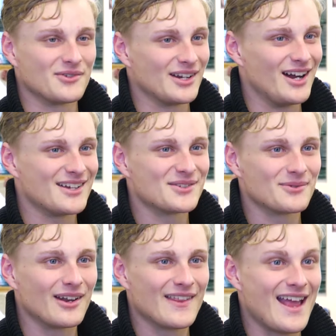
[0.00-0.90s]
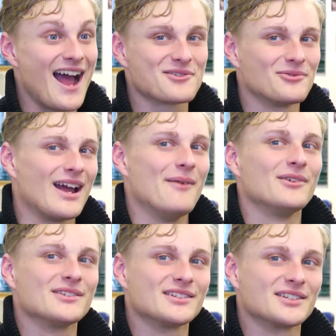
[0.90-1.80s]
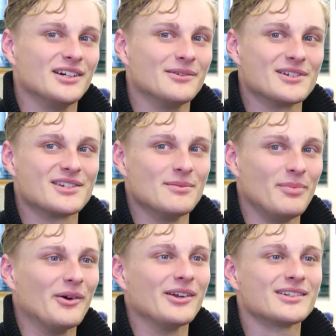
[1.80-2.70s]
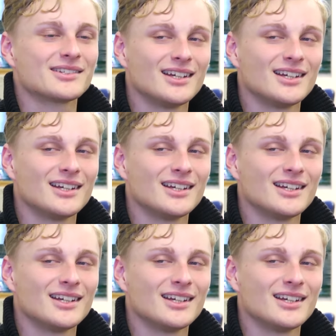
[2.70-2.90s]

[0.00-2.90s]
is really nice as well. The actual campus is good, which is a bonus.